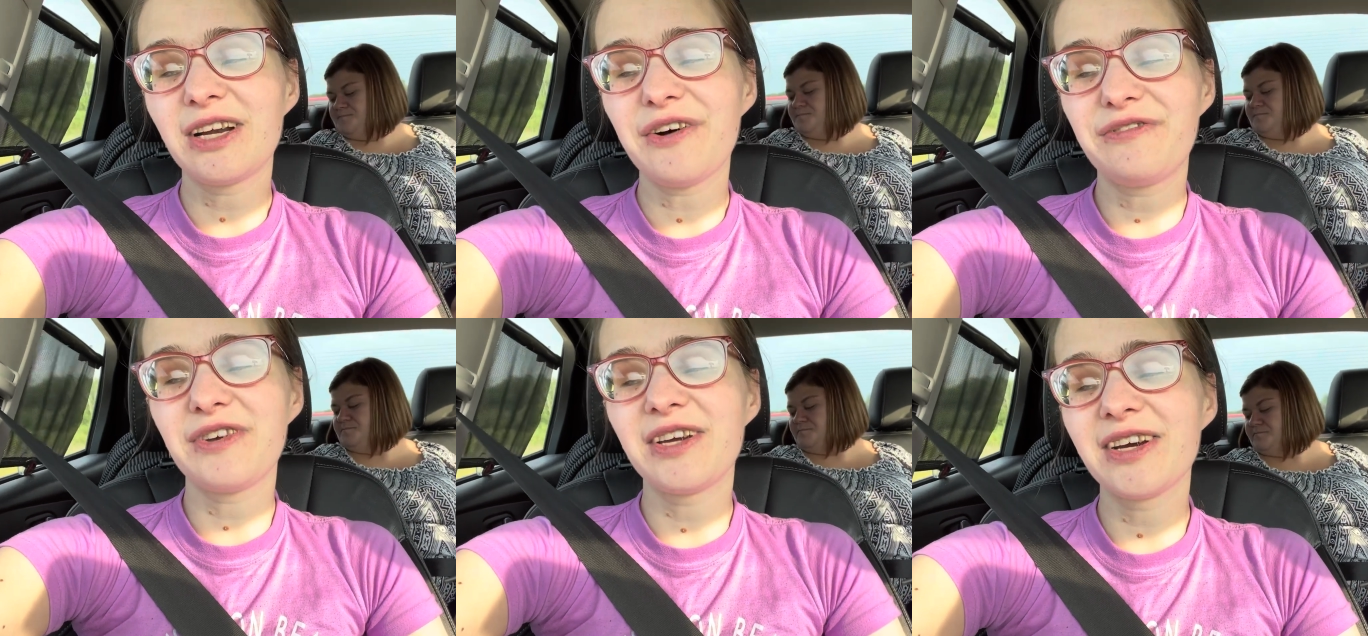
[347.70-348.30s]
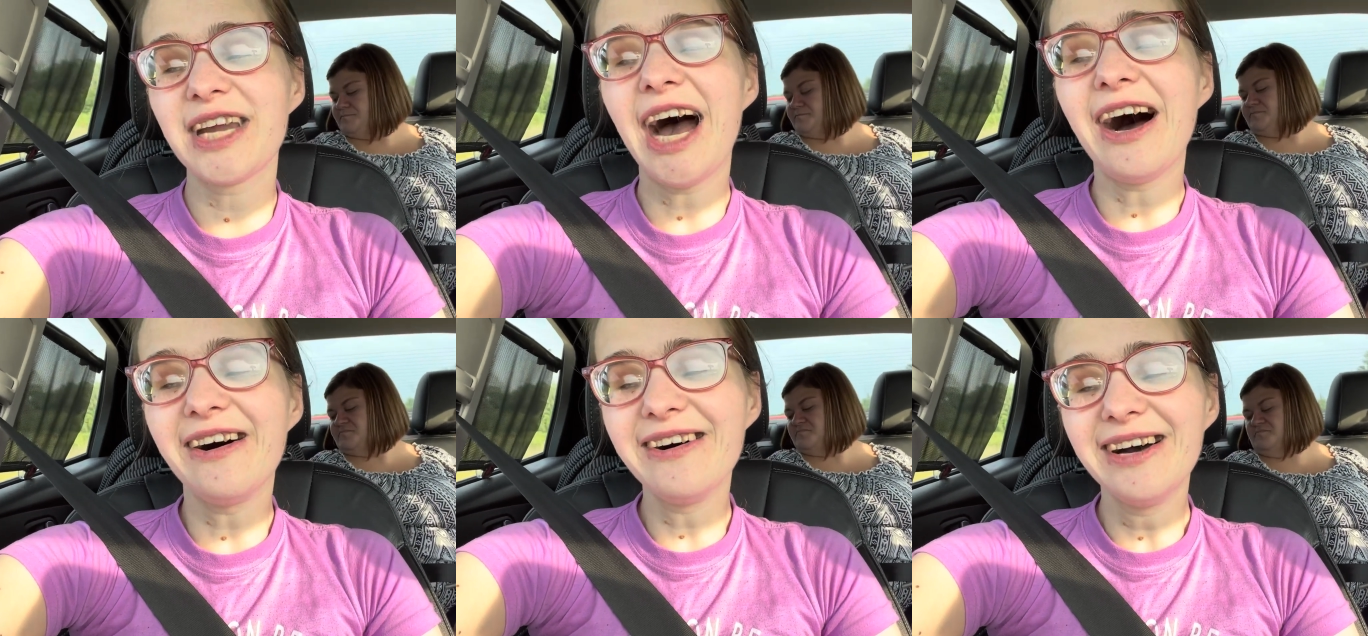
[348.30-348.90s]
Speaker 1: I'll figure it
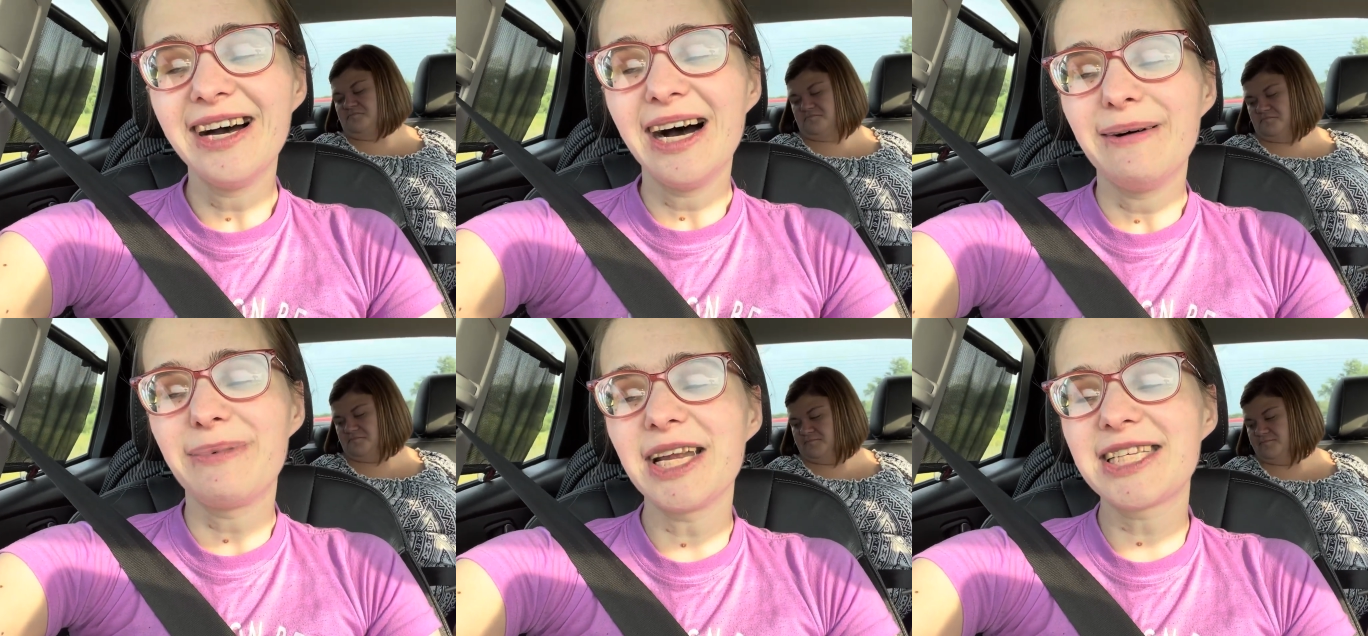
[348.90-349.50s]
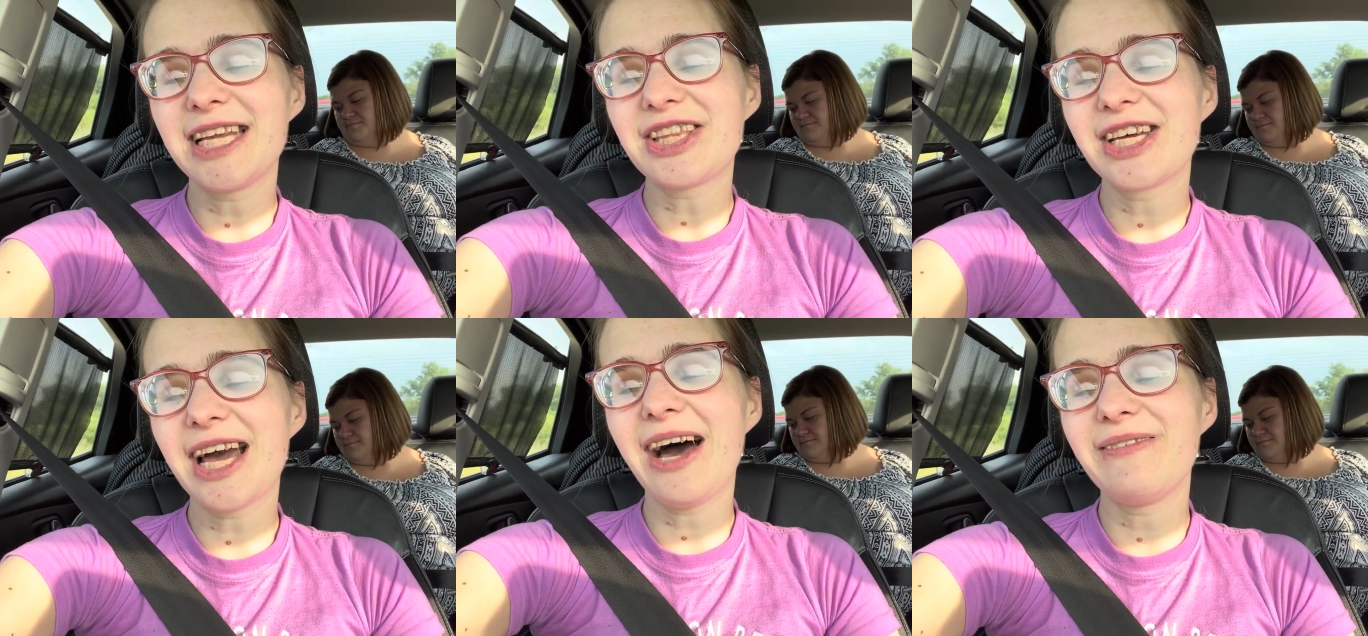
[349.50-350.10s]
out. But it's
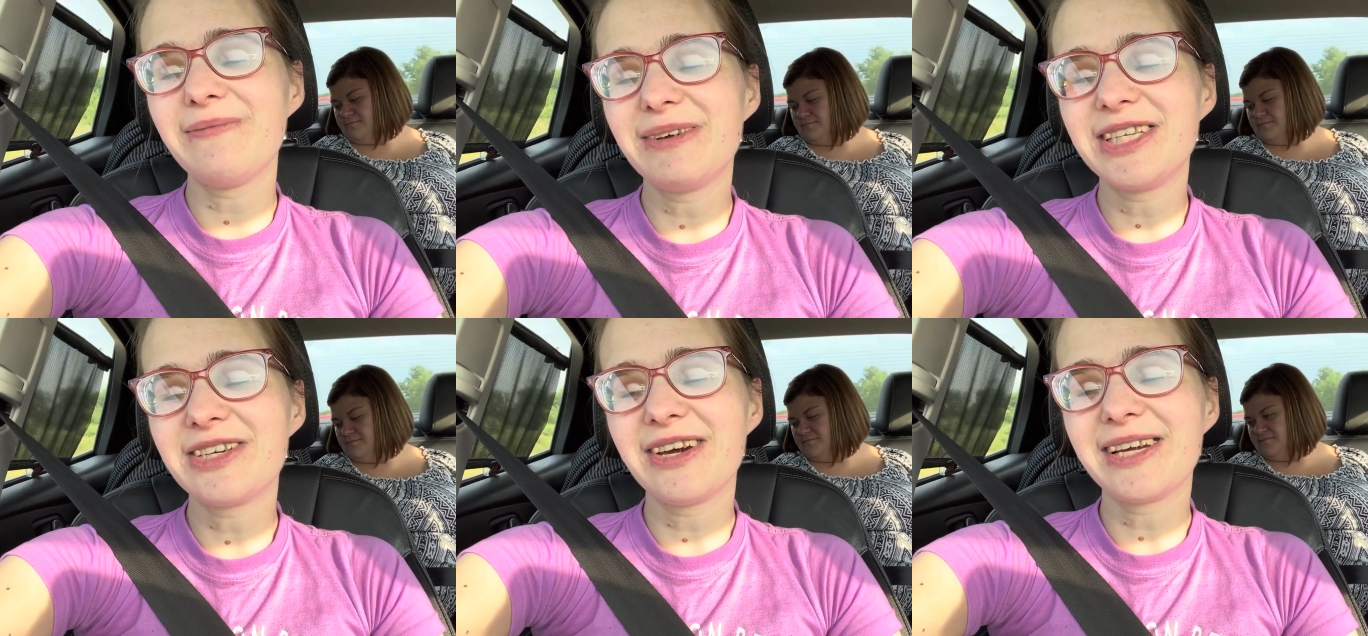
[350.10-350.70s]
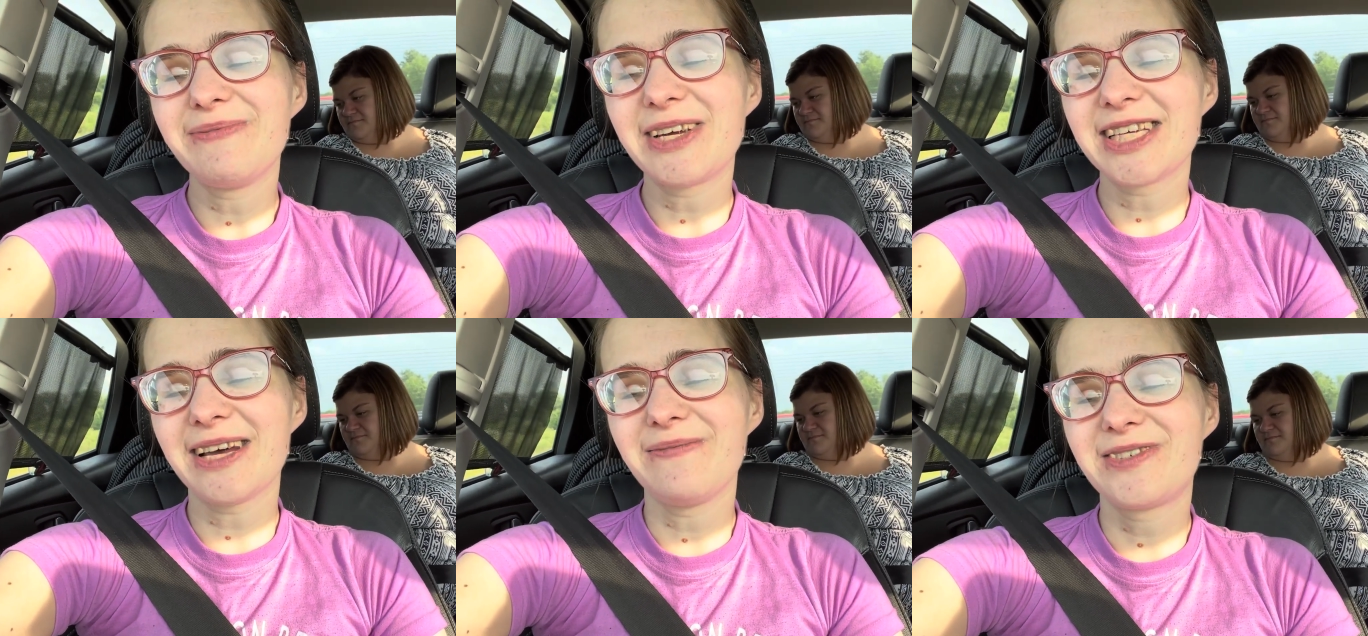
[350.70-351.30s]
nothing I haven't been doing
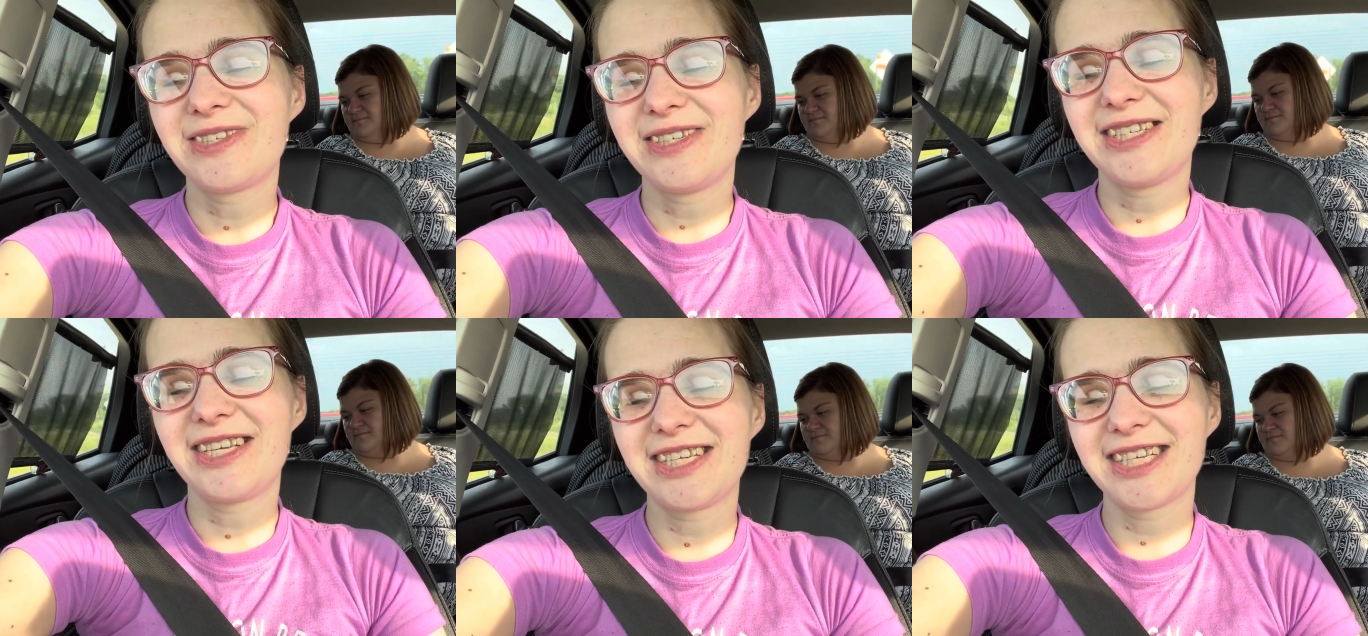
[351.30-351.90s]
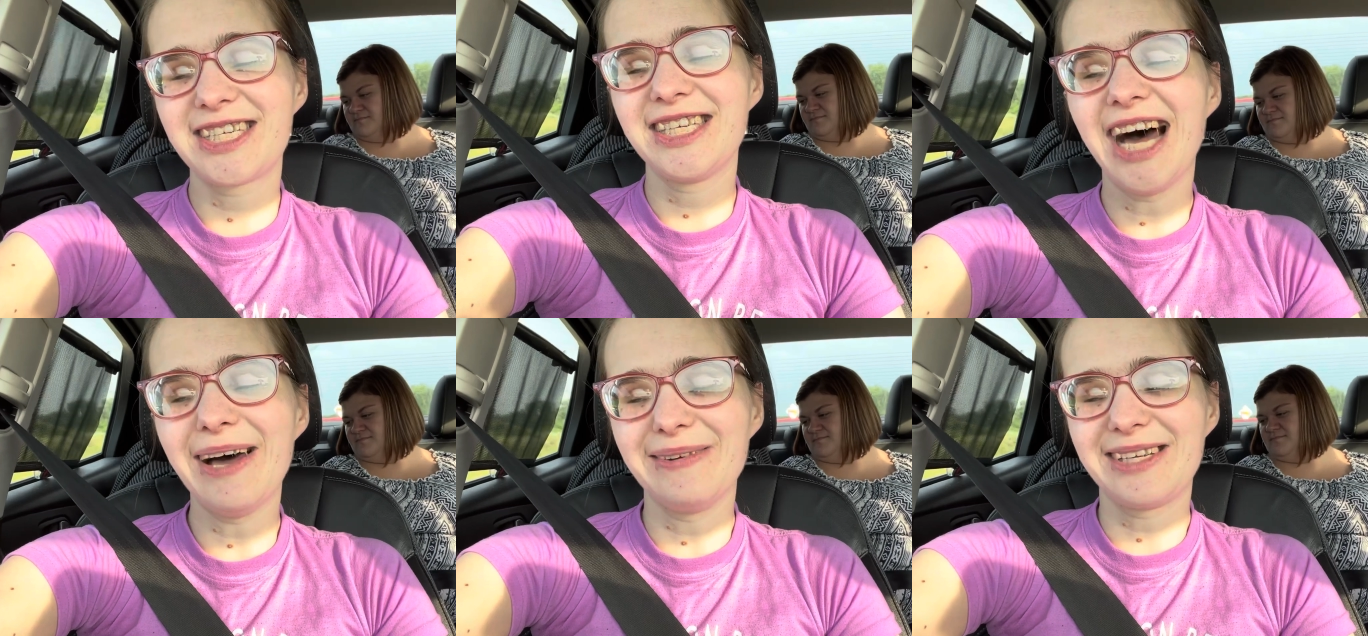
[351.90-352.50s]
because I'm just
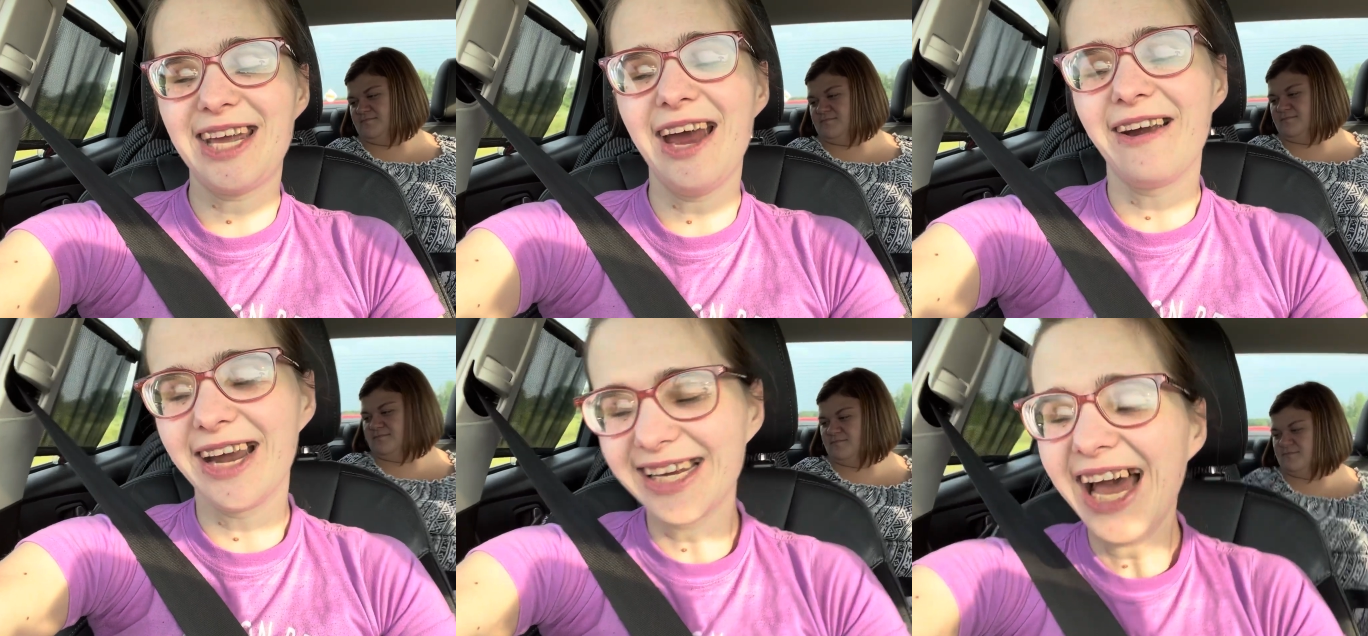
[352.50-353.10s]
not caring.